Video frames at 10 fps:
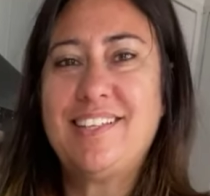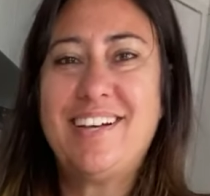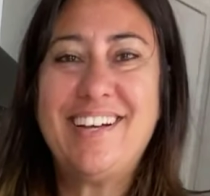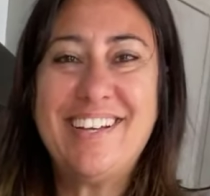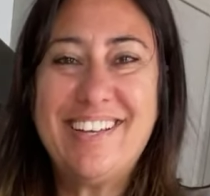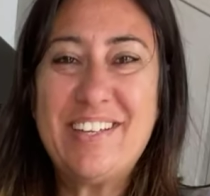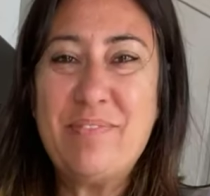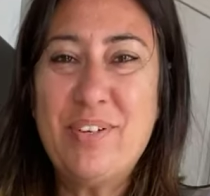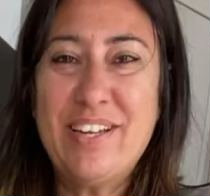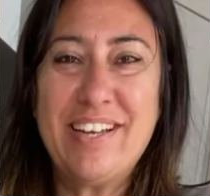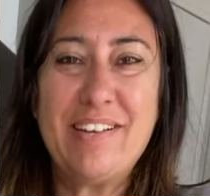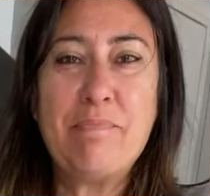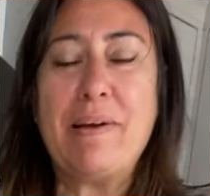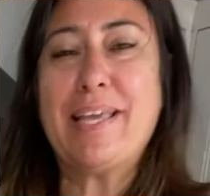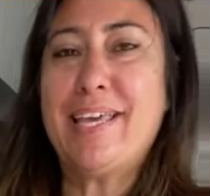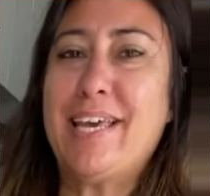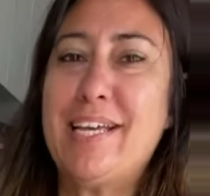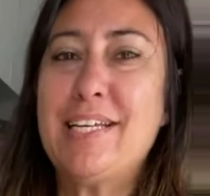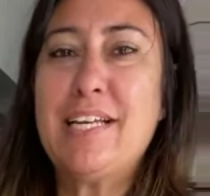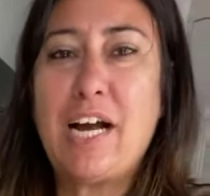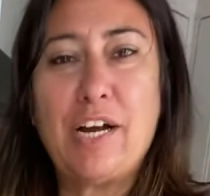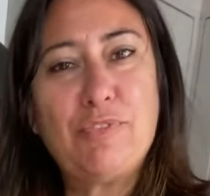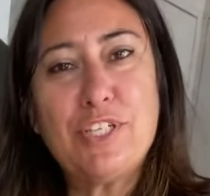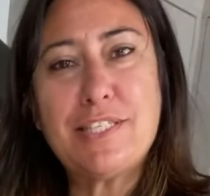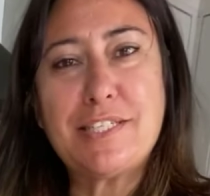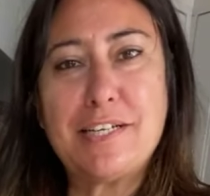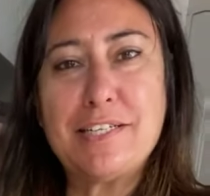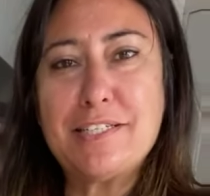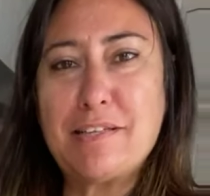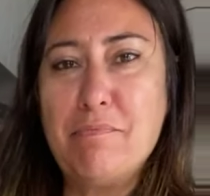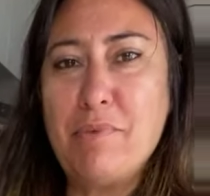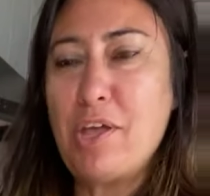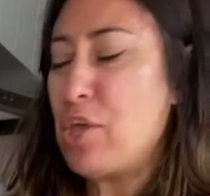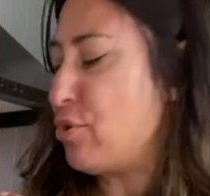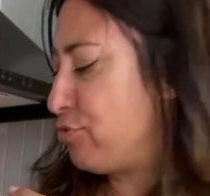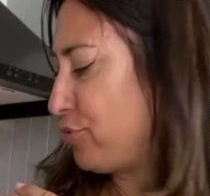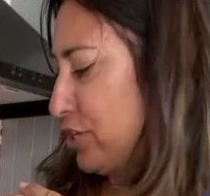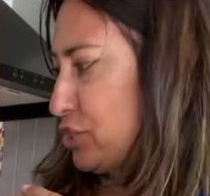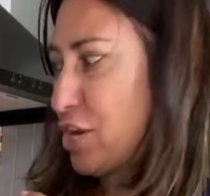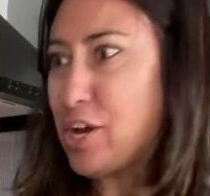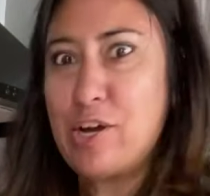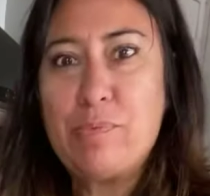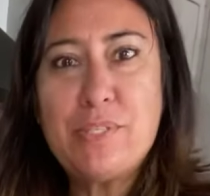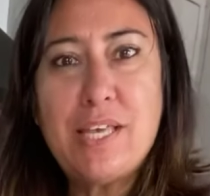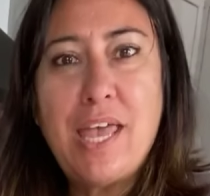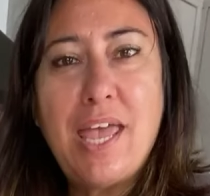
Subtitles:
Hi, good morning. Back again. I've just done some fresh herbs.